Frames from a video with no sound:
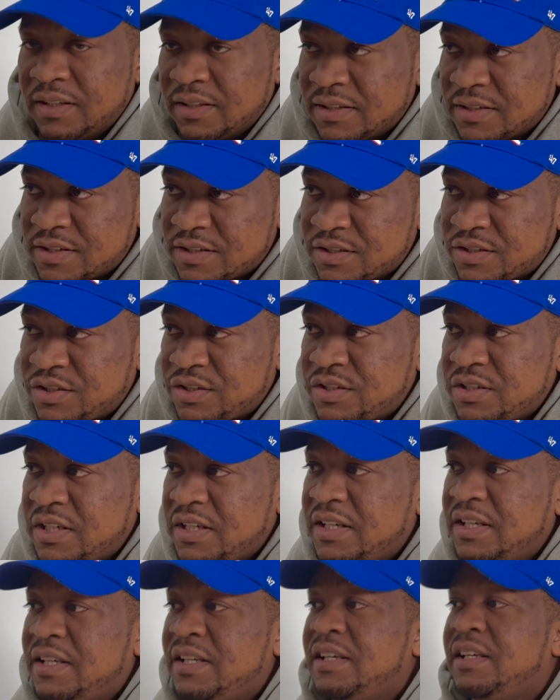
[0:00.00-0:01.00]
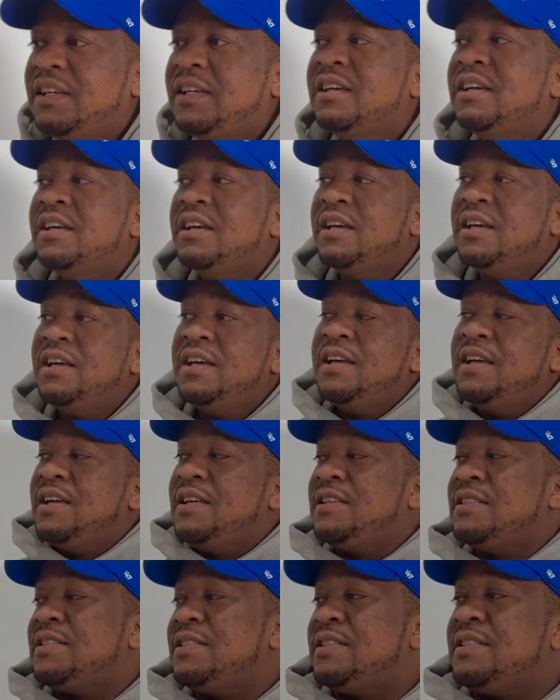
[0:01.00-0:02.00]
she
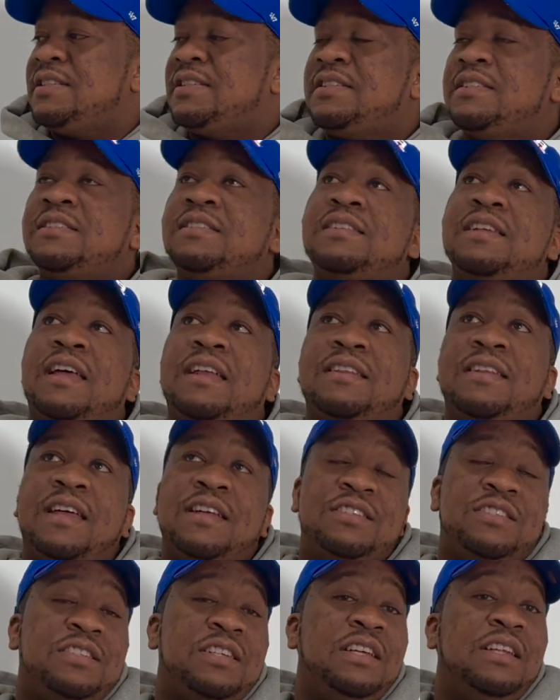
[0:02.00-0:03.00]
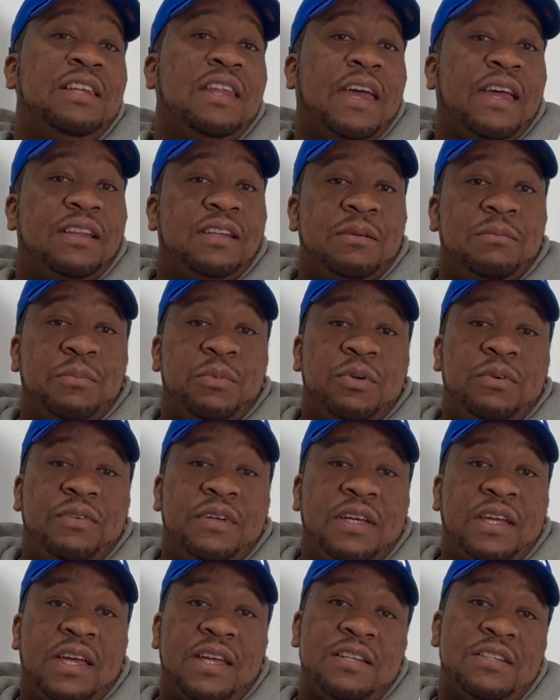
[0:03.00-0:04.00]
said that she liked the
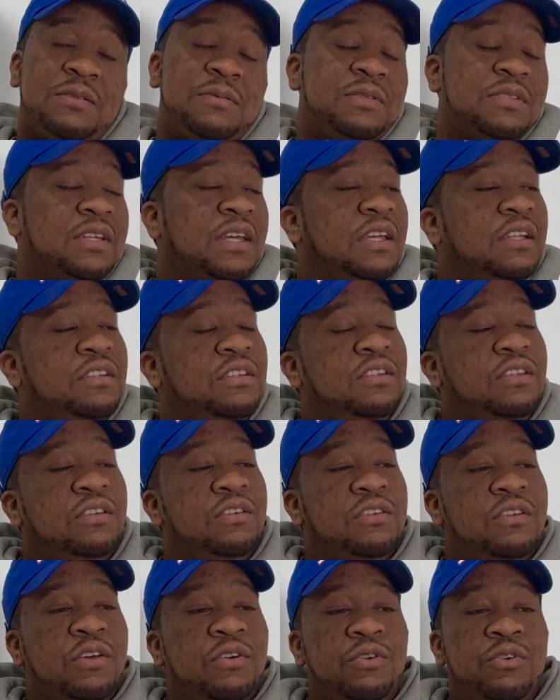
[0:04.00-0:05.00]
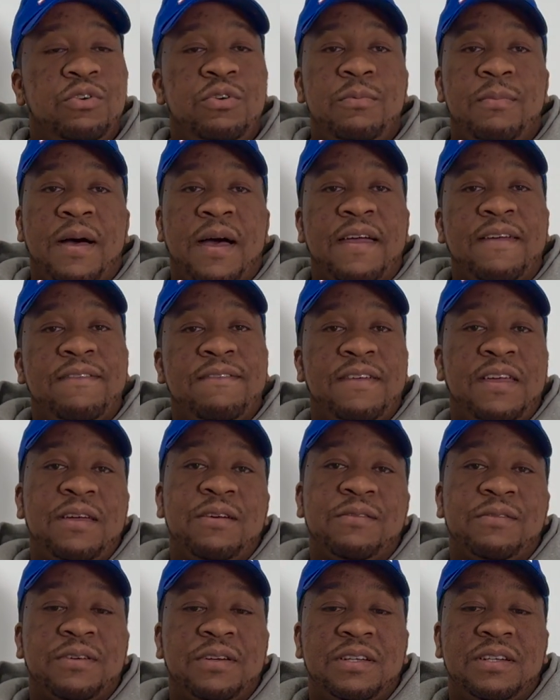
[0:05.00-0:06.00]
movie, and she was like, "Do you know who my
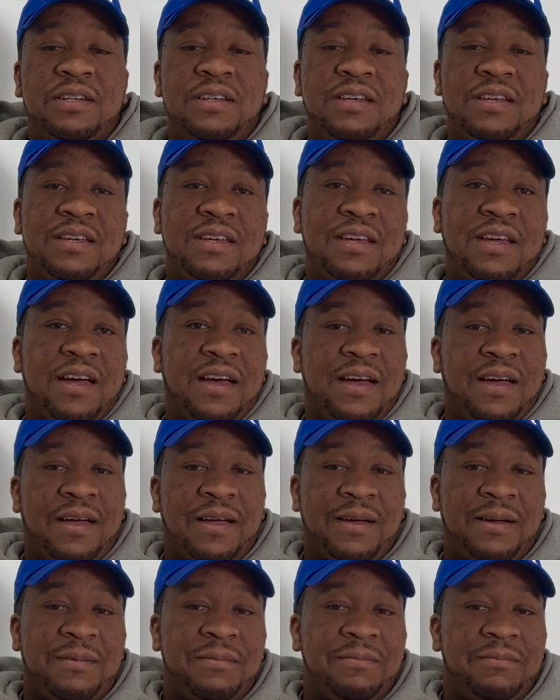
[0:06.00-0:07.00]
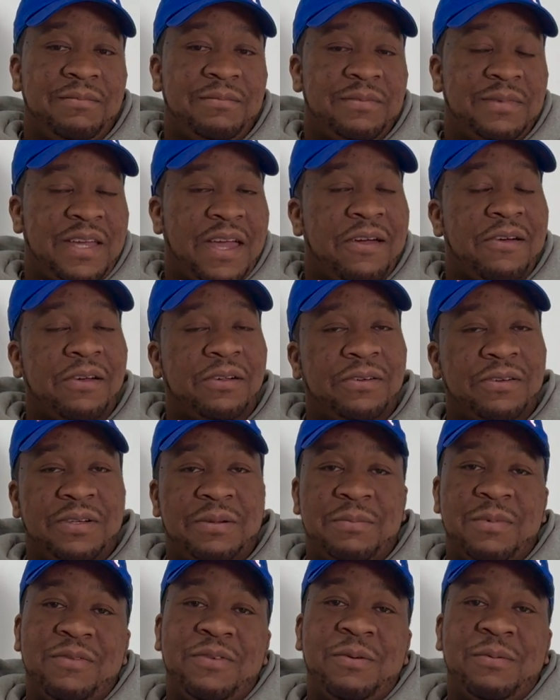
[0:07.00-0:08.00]
favorite character in the
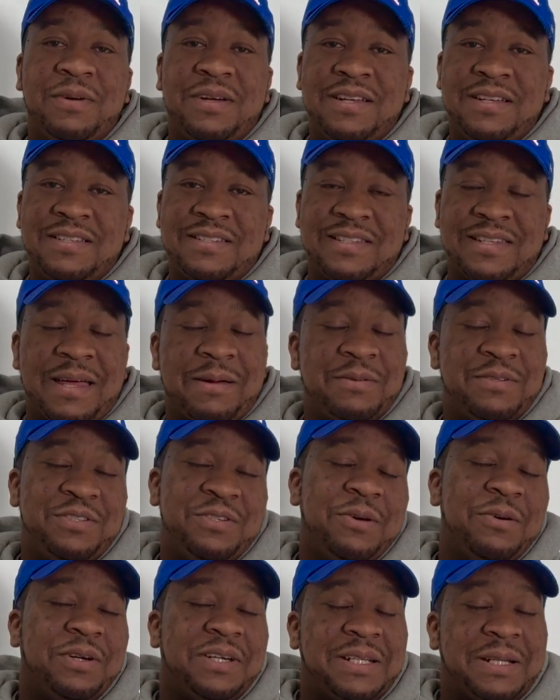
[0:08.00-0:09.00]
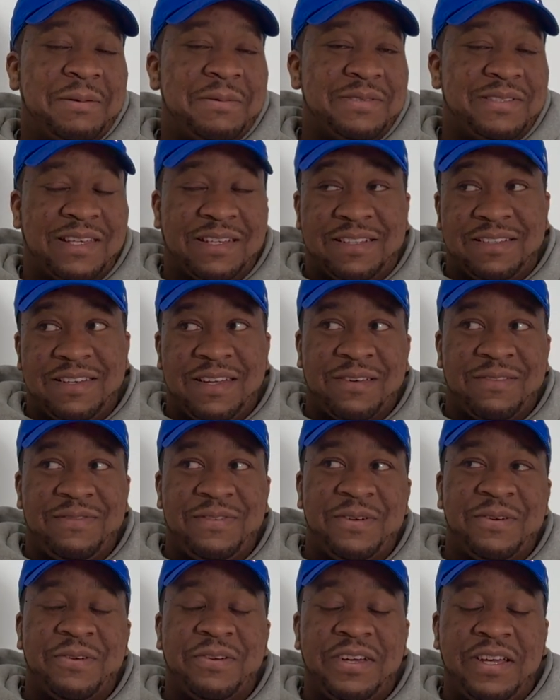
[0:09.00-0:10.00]
movie was?" And I was joking. I was like, "Nick
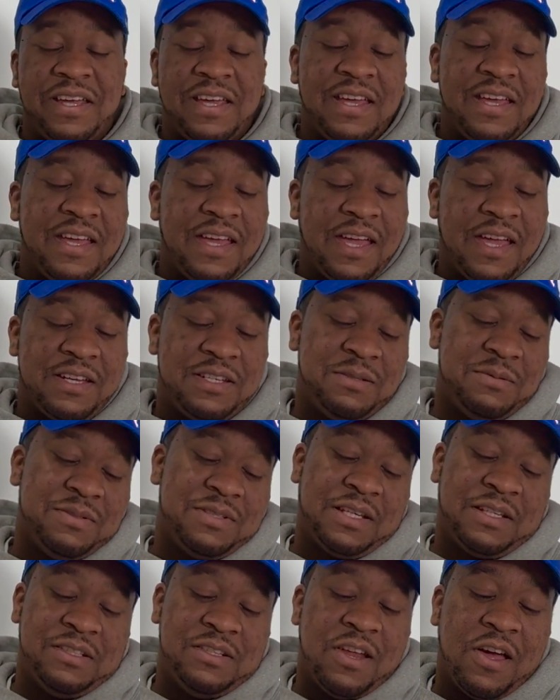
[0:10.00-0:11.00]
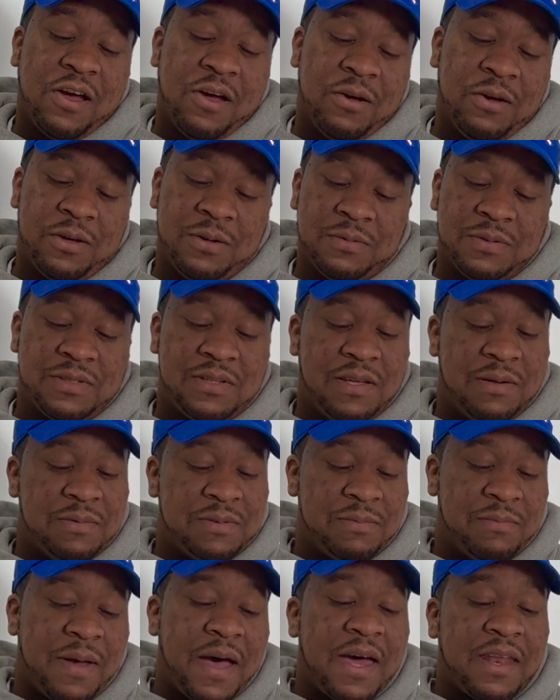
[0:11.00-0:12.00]
Fury," and she was like, "No, it was
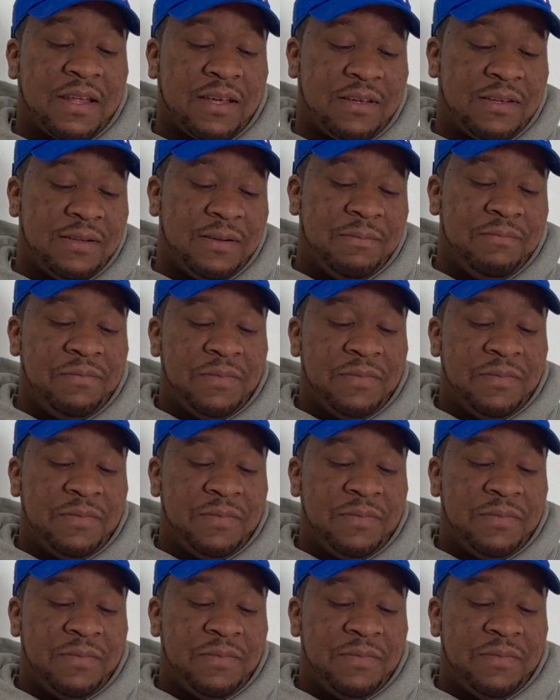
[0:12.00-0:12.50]
Monica."